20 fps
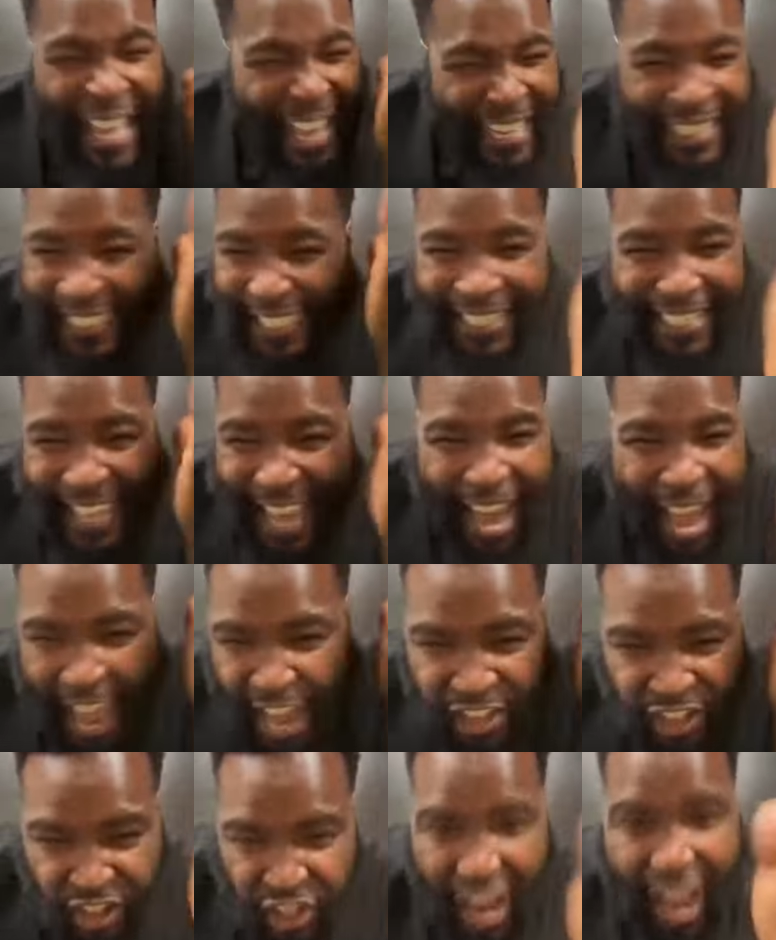Hit the
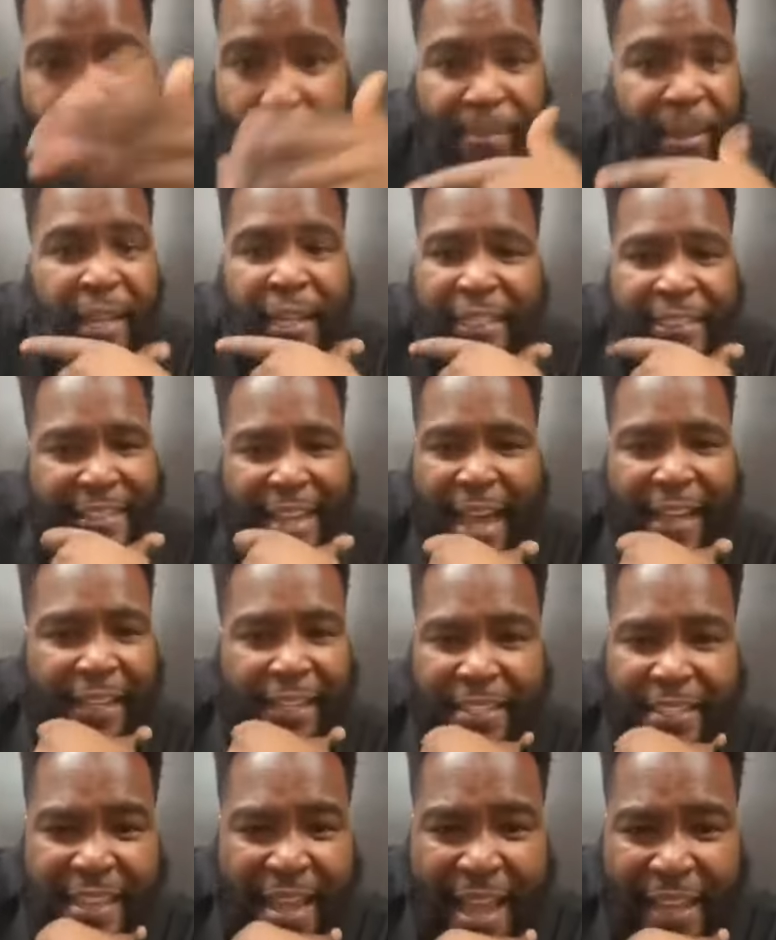cash app,
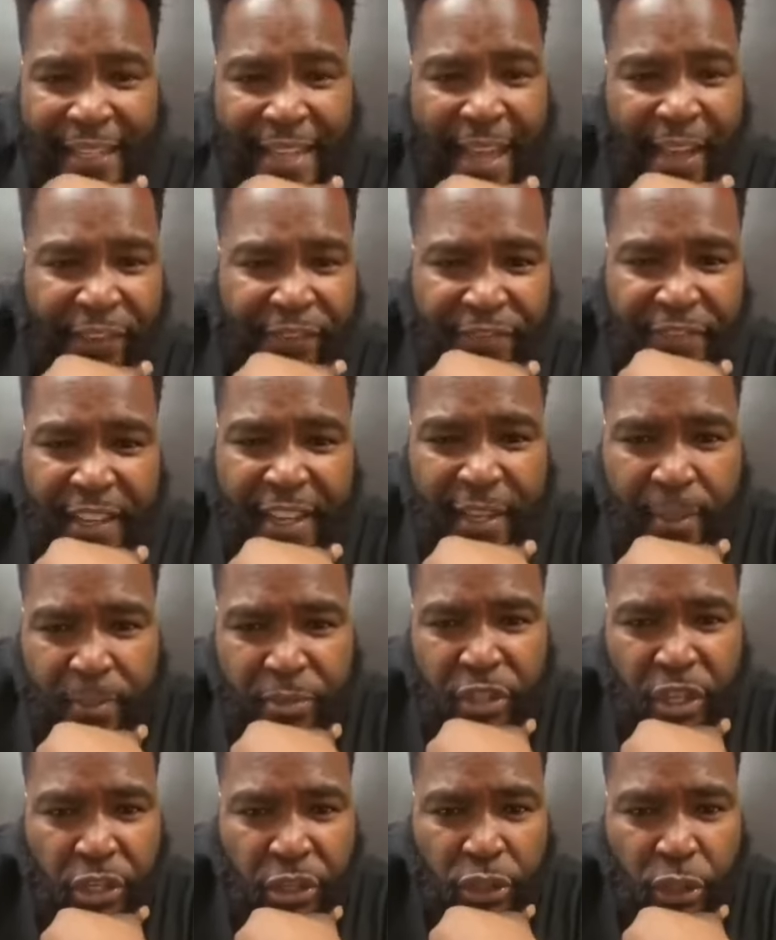dollar sign
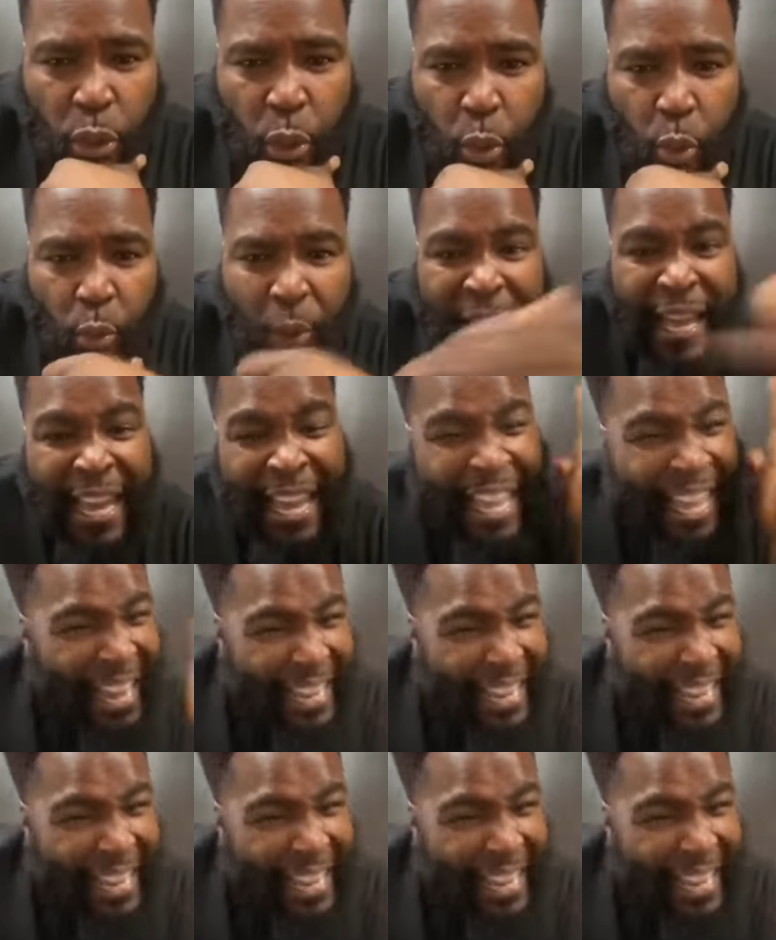FDMG school.